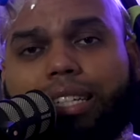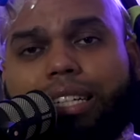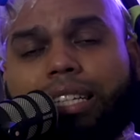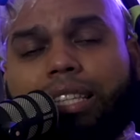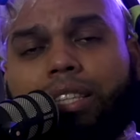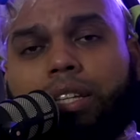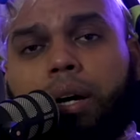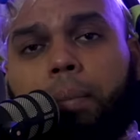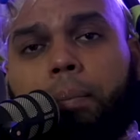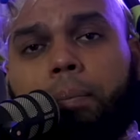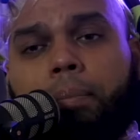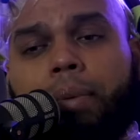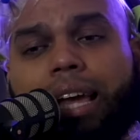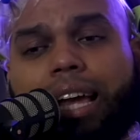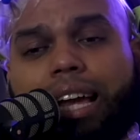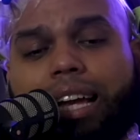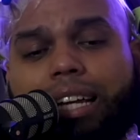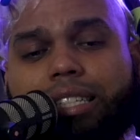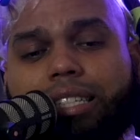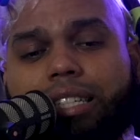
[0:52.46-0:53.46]
The
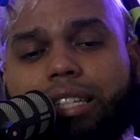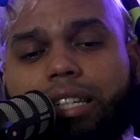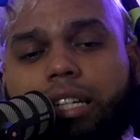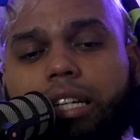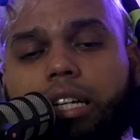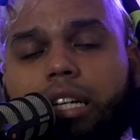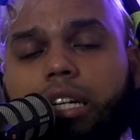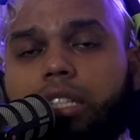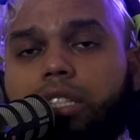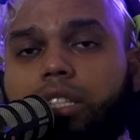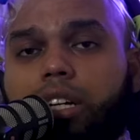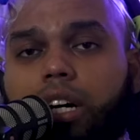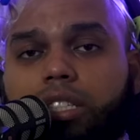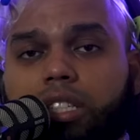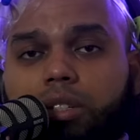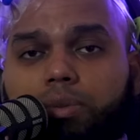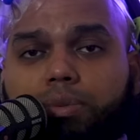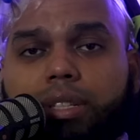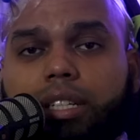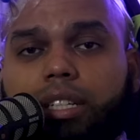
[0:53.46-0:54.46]
man
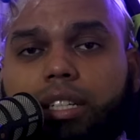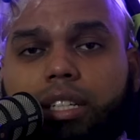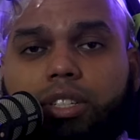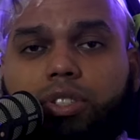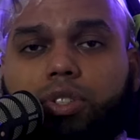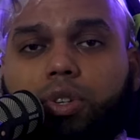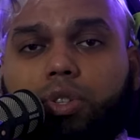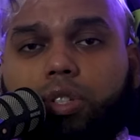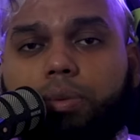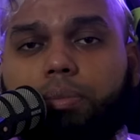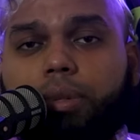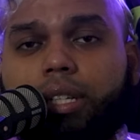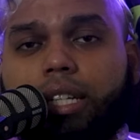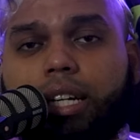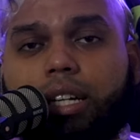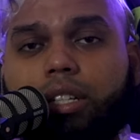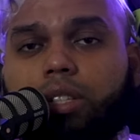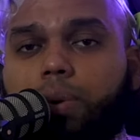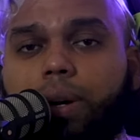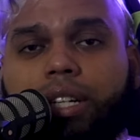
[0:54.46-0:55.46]
doesn't really need social media.
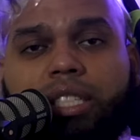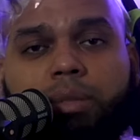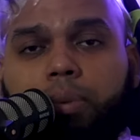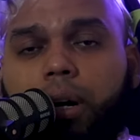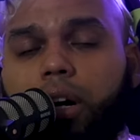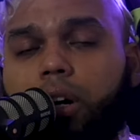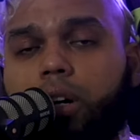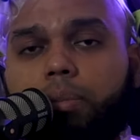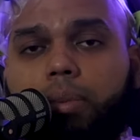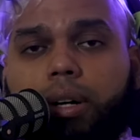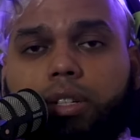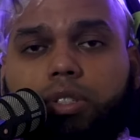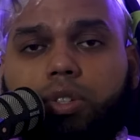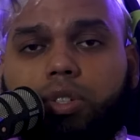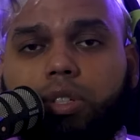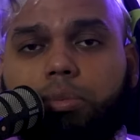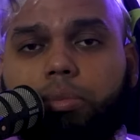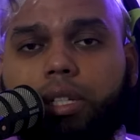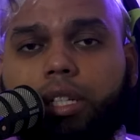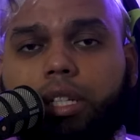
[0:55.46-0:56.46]
I don't know why he's butthurt about
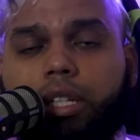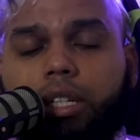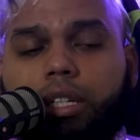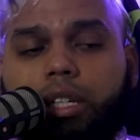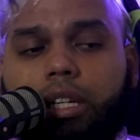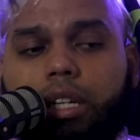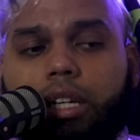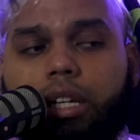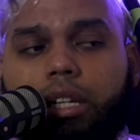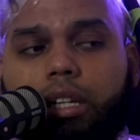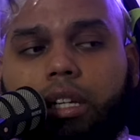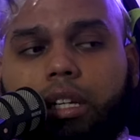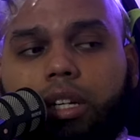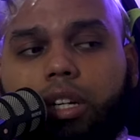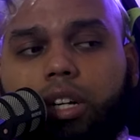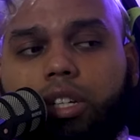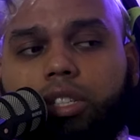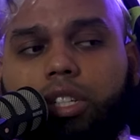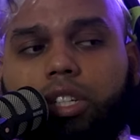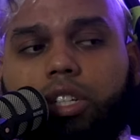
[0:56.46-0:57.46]
social media
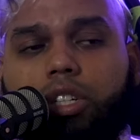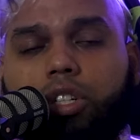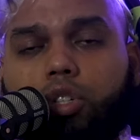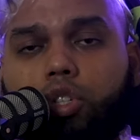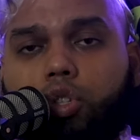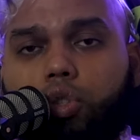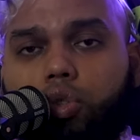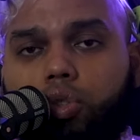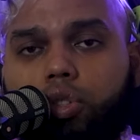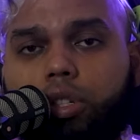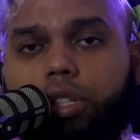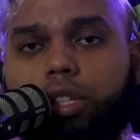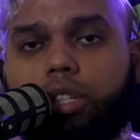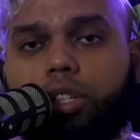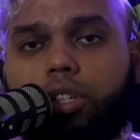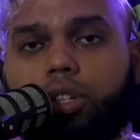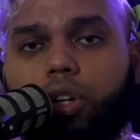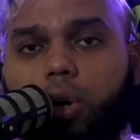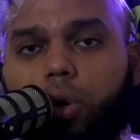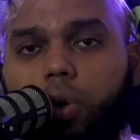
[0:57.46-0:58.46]
because he usually
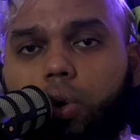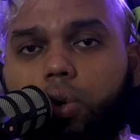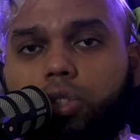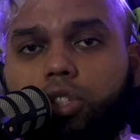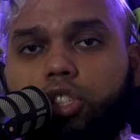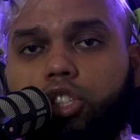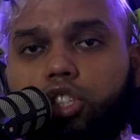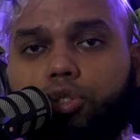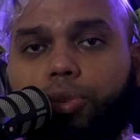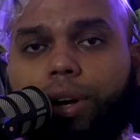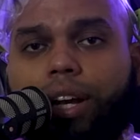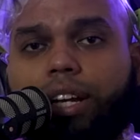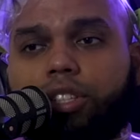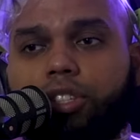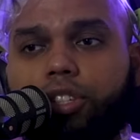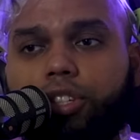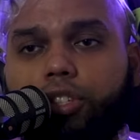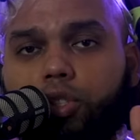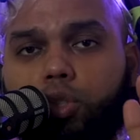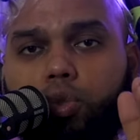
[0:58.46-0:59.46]
goes straight
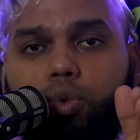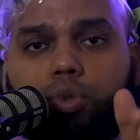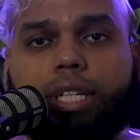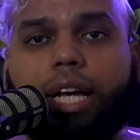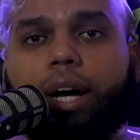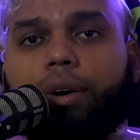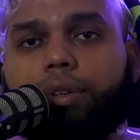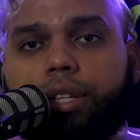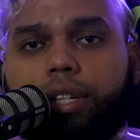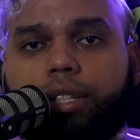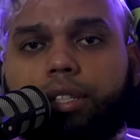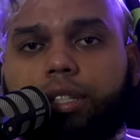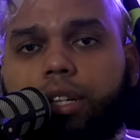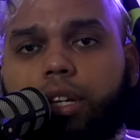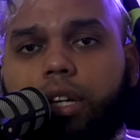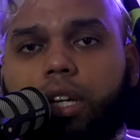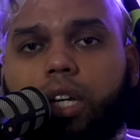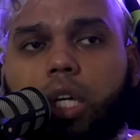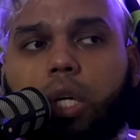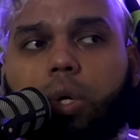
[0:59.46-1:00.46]
to news outlets
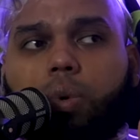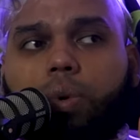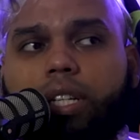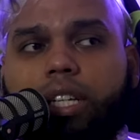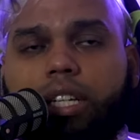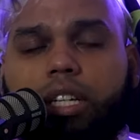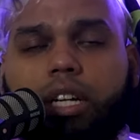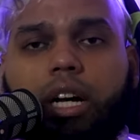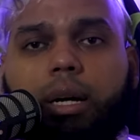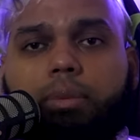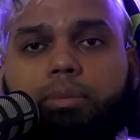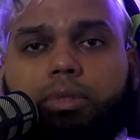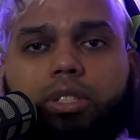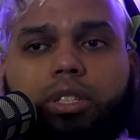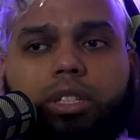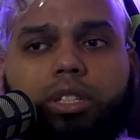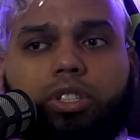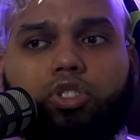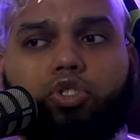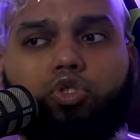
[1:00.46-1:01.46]
when he comes
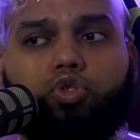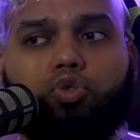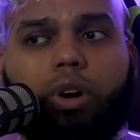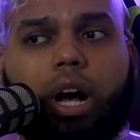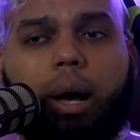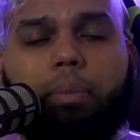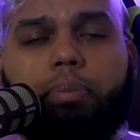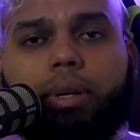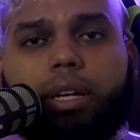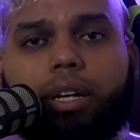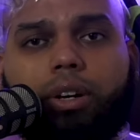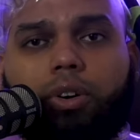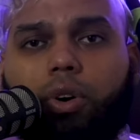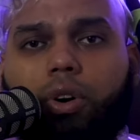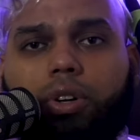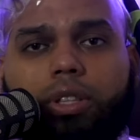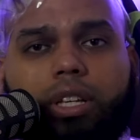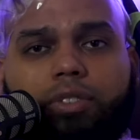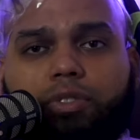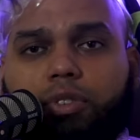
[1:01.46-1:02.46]
to dropping
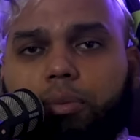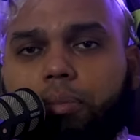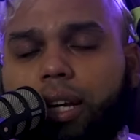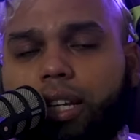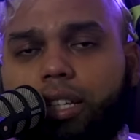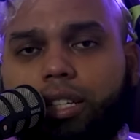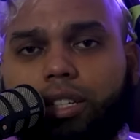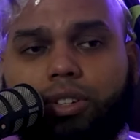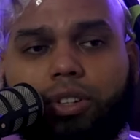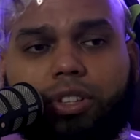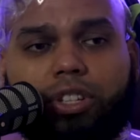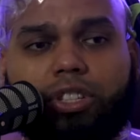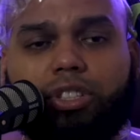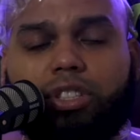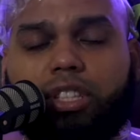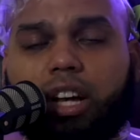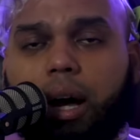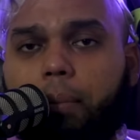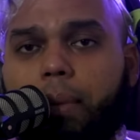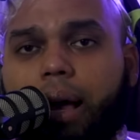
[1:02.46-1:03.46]
all the information, all the
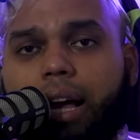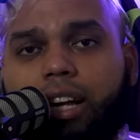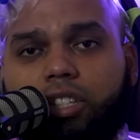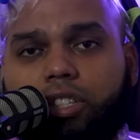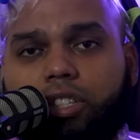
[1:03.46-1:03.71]
dumbass